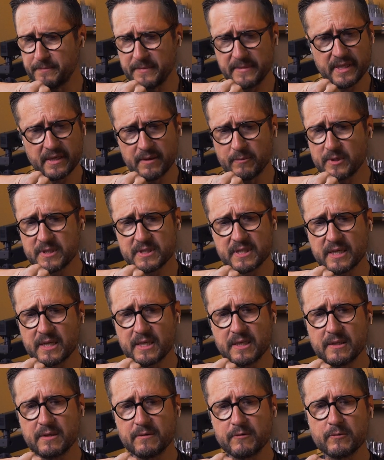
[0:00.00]
I don't want to take
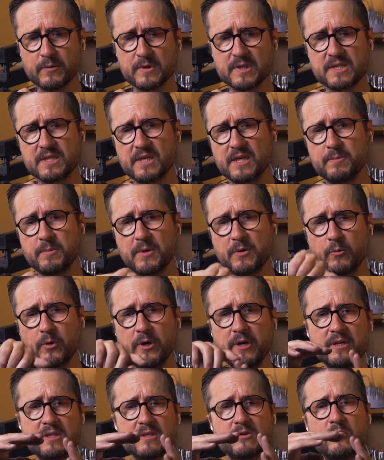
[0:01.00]
anything from the side, but
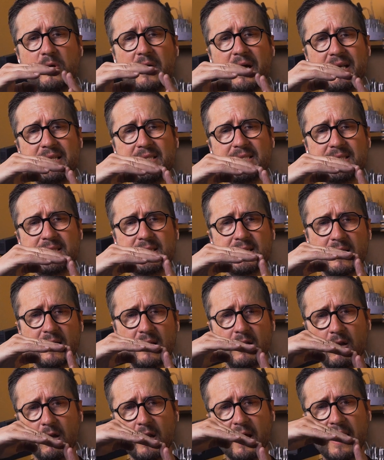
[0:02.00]
where it's created a
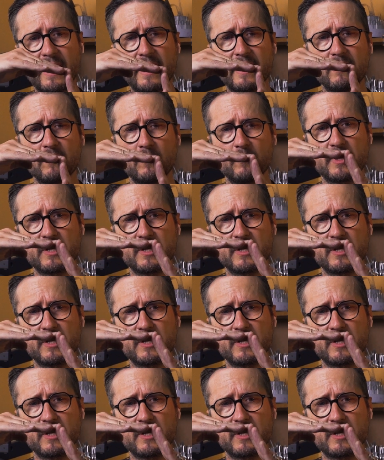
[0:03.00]
little angle,